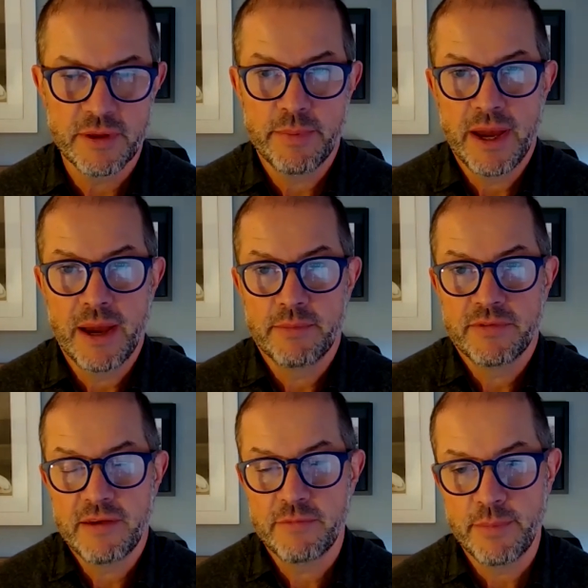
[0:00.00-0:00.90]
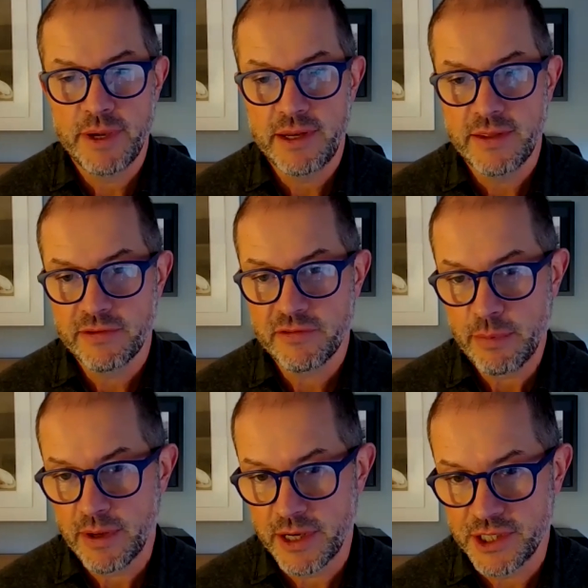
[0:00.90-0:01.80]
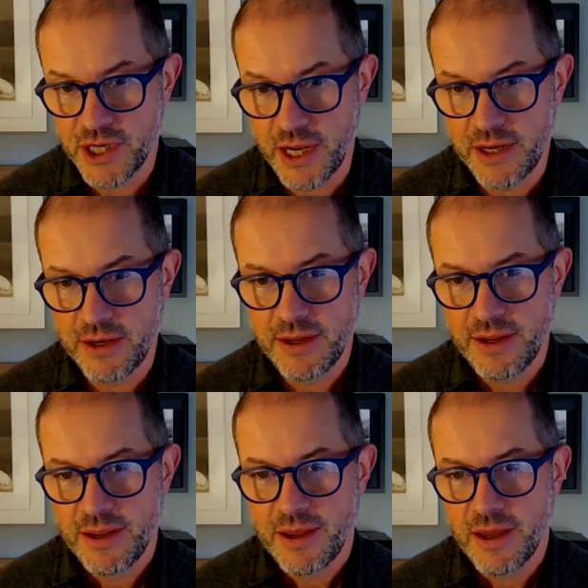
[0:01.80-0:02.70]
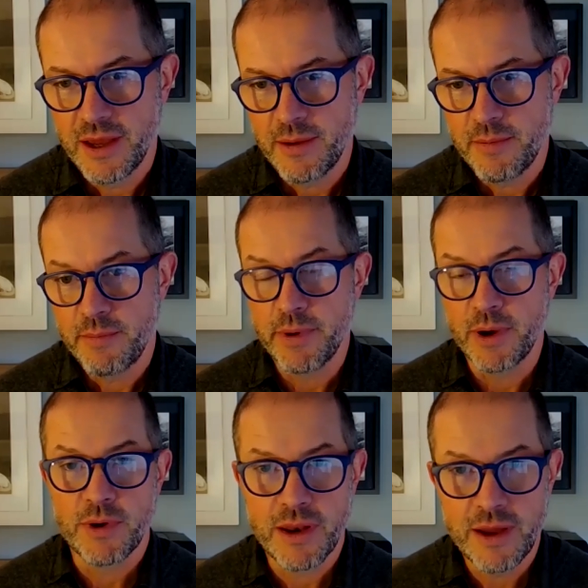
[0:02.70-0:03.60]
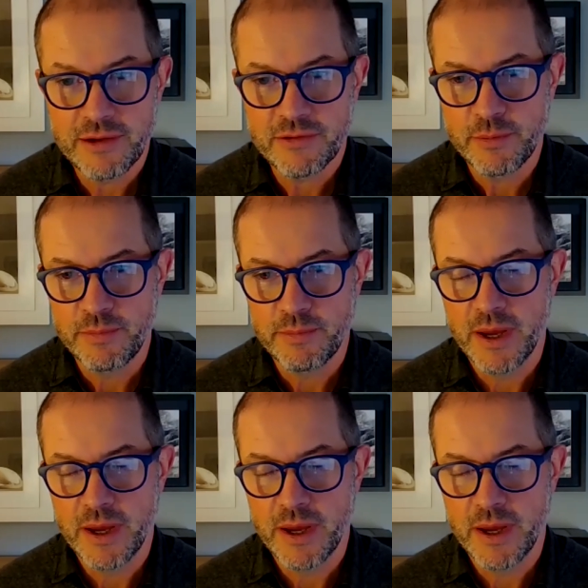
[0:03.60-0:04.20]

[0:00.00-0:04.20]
that perhaps haven't been in the supply chain but would like to